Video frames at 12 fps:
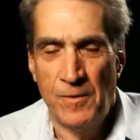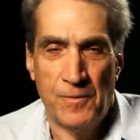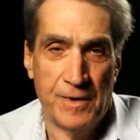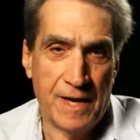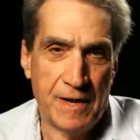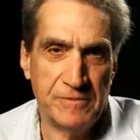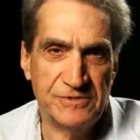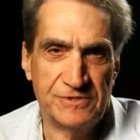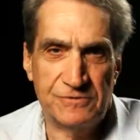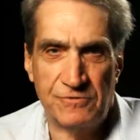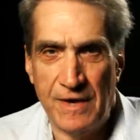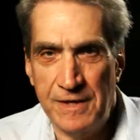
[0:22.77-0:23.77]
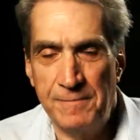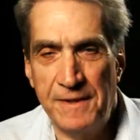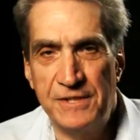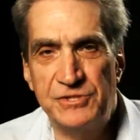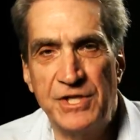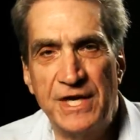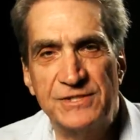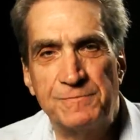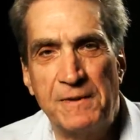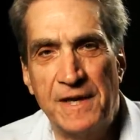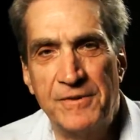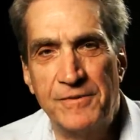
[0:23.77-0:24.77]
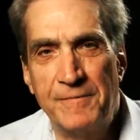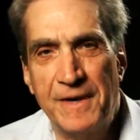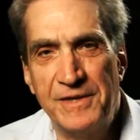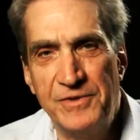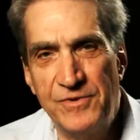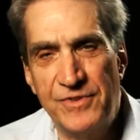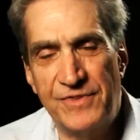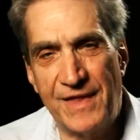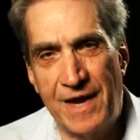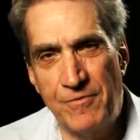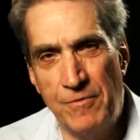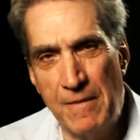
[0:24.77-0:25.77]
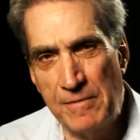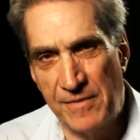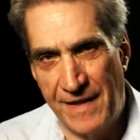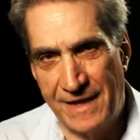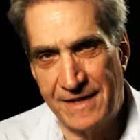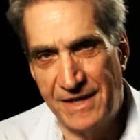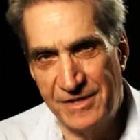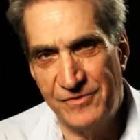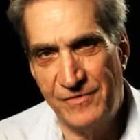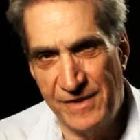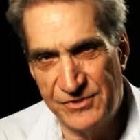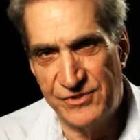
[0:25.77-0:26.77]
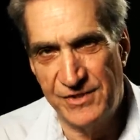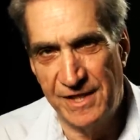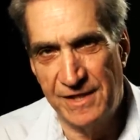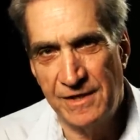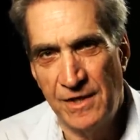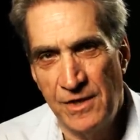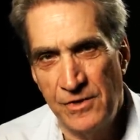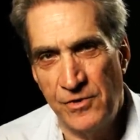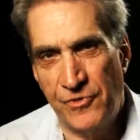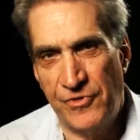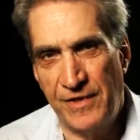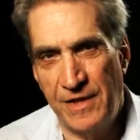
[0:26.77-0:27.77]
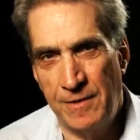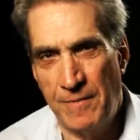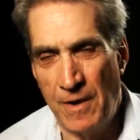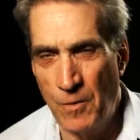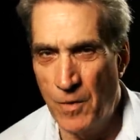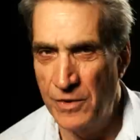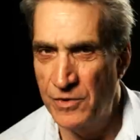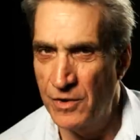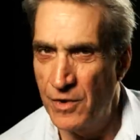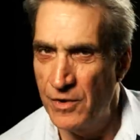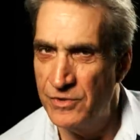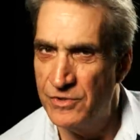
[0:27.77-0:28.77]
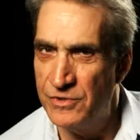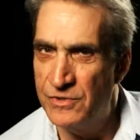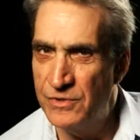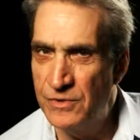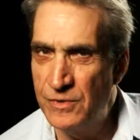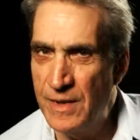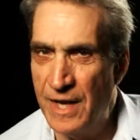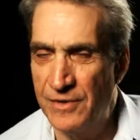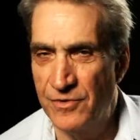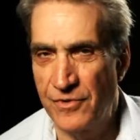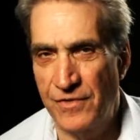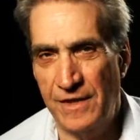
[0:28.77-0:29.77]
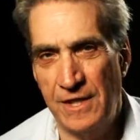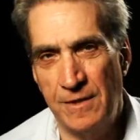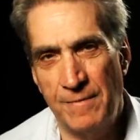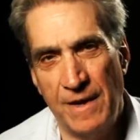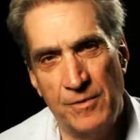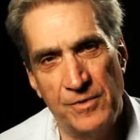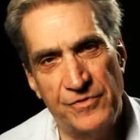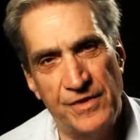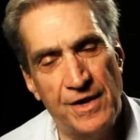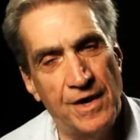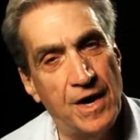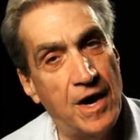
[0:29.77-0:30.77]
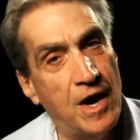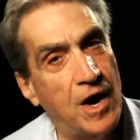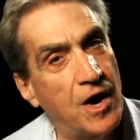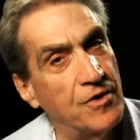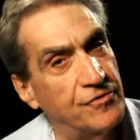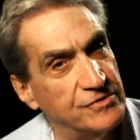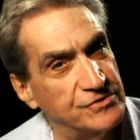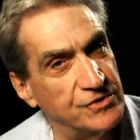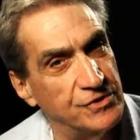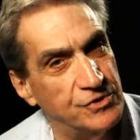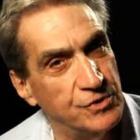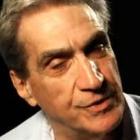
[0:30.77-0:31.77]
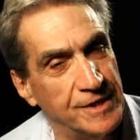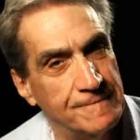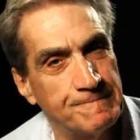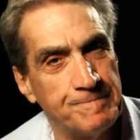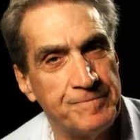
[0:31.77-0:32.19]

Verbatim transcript: When I was trying to be a jazz player in my youth, I remember that kind of listening. You're thinking about what you're going to do and you're thinking about what the others are doing.